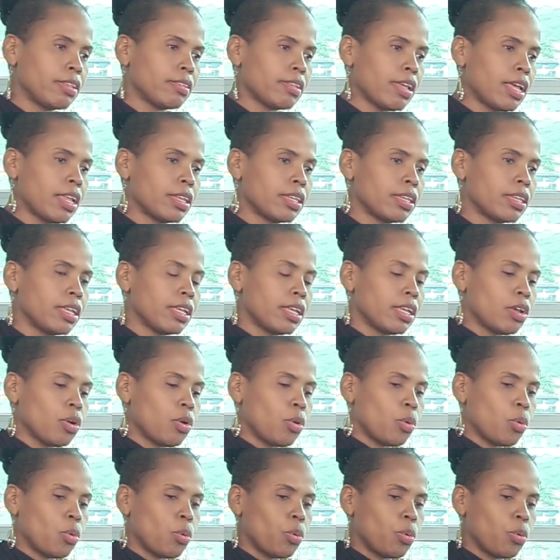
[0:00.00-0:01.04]
and
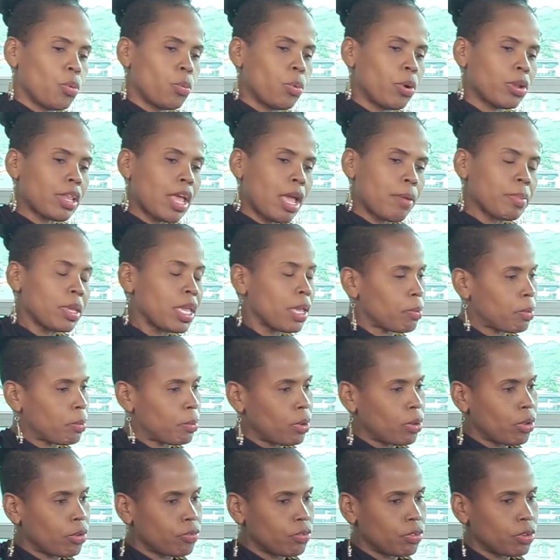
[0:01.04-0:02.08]
what I'm
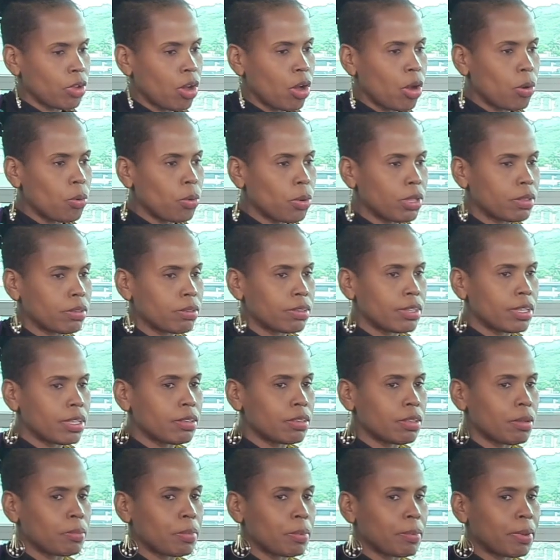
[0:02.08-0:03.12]
capable of now is
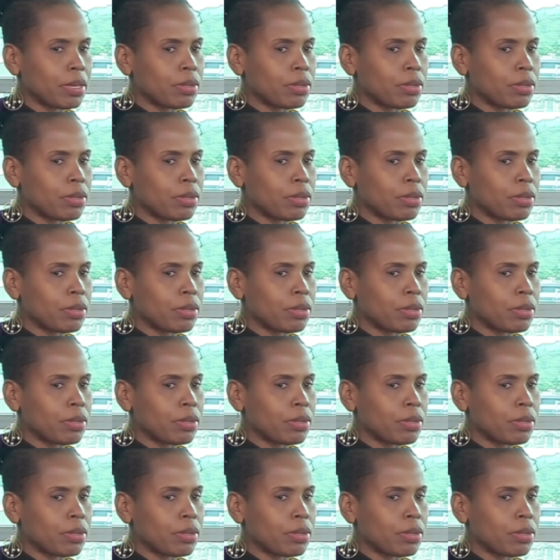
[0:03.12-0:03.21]
things something I